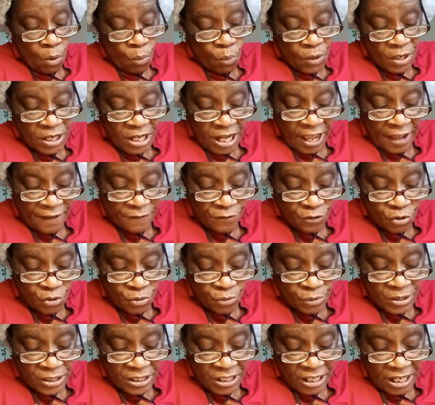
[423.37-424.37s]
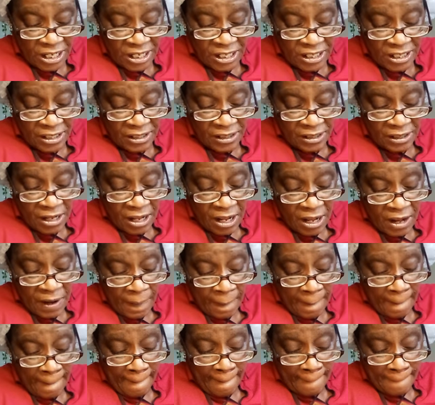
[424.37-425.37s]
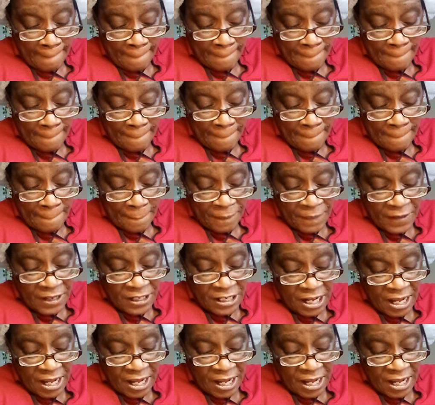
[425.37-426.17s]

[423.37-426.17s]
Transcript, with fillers: When have you seen the